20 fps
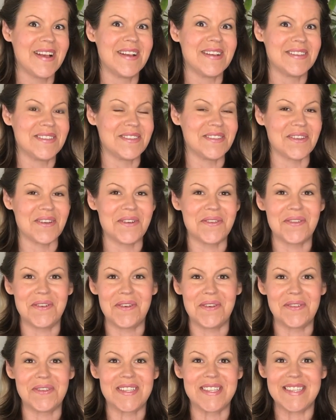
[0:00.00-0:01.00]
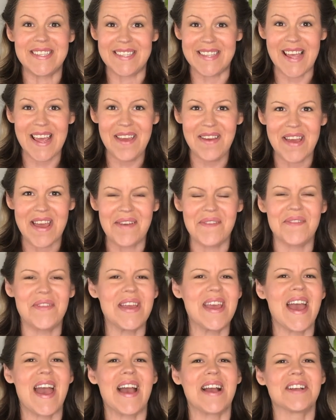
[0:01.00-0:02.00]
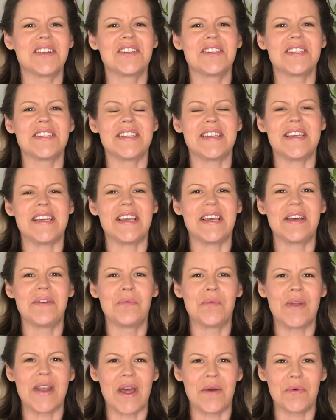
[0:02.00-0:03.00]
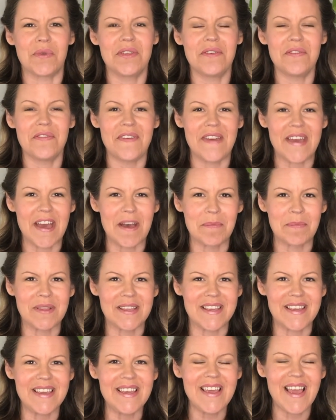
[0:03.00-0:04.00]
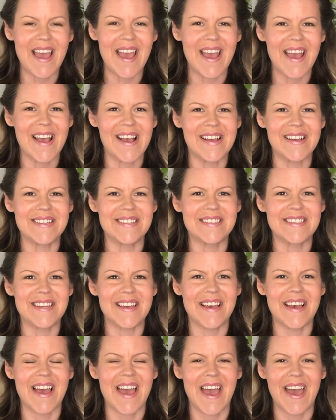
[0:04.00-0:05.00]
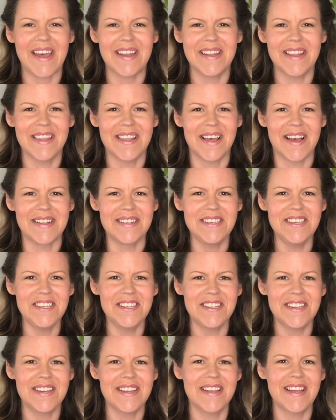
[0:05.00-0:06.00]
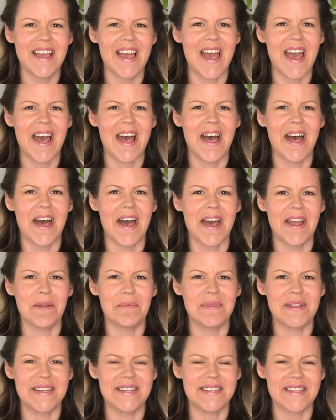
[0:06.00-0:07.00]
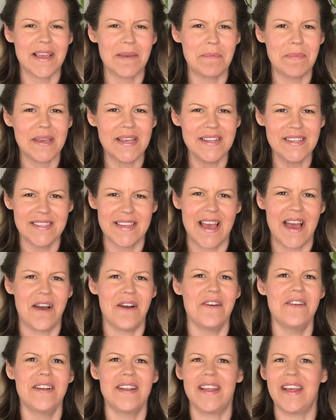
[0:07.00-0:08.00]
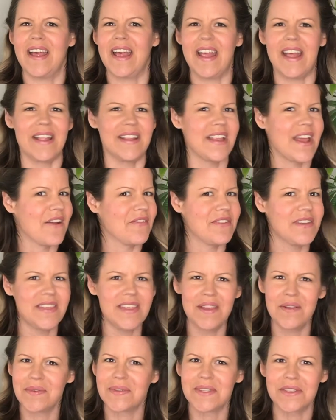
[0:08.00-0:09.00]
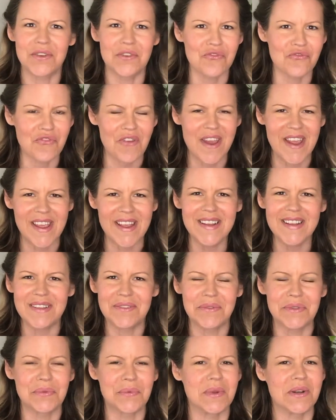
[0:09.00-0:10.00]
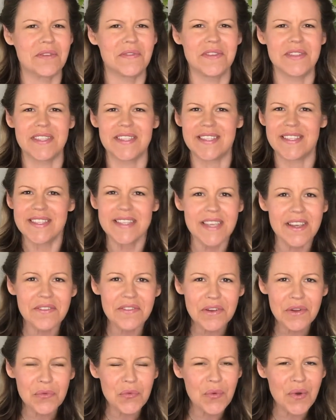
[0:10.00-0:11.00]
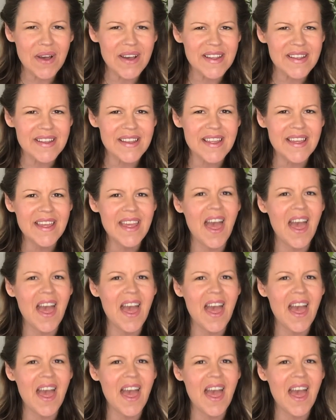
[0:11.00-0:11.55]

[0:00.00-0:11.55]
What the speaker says: So today we actually went out with a family and had lunch at a place I picked out, and everything was great. It was wonderful to see everyone.